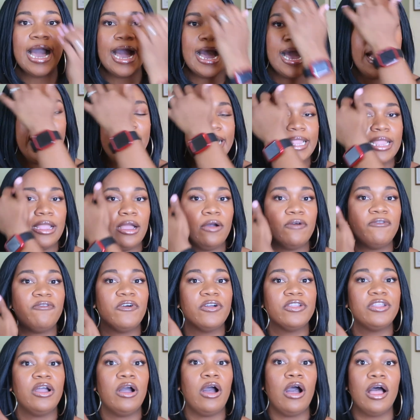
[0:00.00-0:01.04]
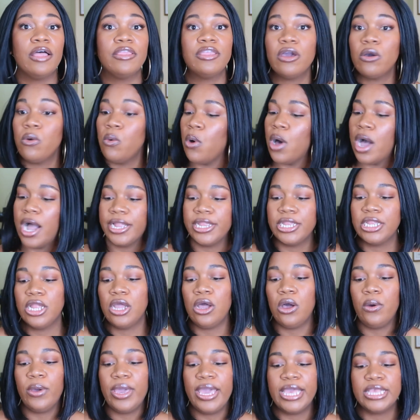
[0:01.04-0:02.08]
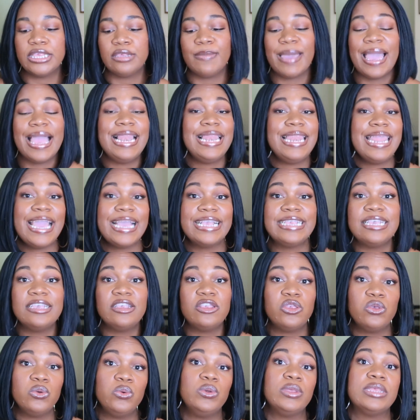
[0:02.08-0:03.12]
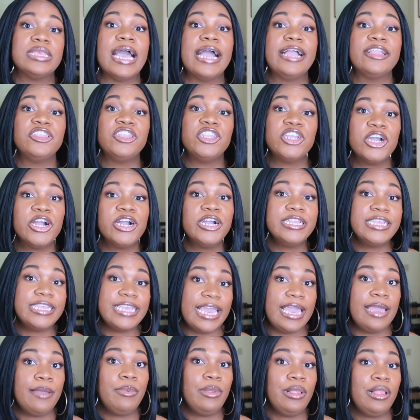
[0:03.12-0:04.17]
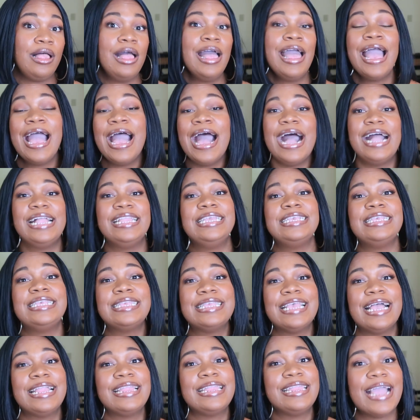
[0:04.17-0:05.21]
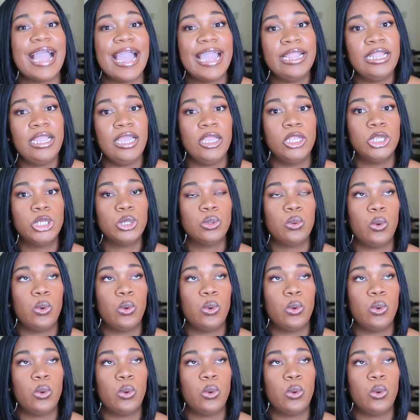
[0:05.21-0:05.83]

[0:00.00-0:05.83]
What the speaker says: And for the other one now is my Lazy Susan turntable, and this is a 9-inch